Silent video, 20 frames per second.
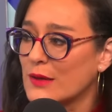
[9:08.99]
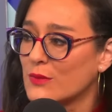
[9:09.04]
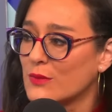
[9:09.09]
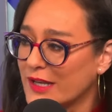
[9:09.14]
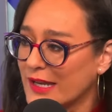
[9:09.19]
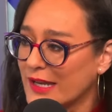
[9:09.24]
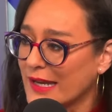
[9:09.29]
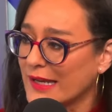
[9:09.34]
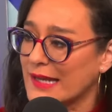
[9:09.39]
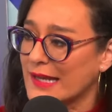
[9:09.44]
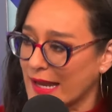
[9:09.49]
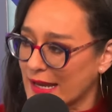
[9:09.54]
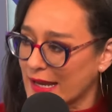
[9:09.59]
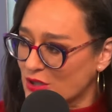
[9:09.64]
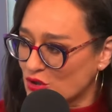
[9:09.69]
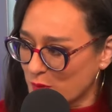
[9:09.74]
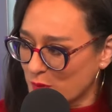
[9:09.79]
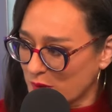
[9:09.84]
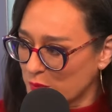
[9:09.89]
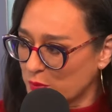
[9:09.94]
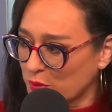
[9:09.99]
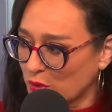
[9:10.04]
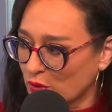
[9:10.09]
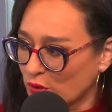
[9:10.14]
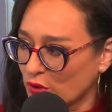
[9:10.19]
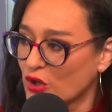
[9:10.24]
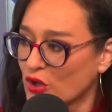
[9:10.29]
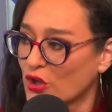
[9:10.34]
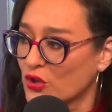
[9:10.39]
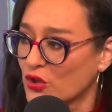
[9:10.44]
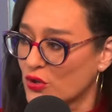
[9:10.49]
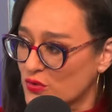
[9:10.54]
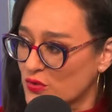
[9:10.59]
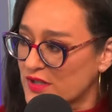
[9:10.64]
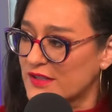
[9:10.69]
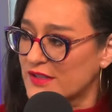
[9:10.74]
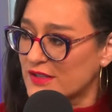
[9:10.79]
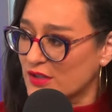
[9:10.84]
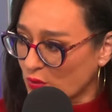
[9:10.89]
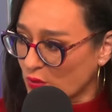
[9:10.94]
would engage people who
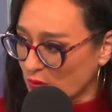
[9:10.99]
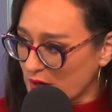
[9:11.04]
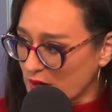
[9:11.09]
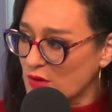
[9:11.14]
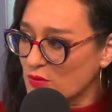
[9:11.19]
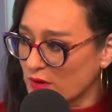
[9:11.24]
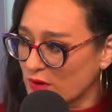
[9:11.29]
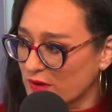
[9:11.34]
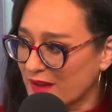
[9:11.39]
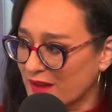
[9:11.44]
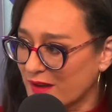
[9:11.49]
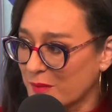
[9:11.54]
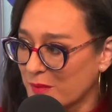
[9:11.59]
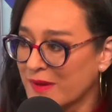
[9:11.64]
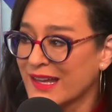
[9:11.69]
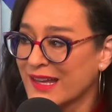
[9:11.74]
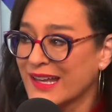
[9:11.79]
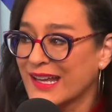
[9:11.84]
disagreed with yeah. him.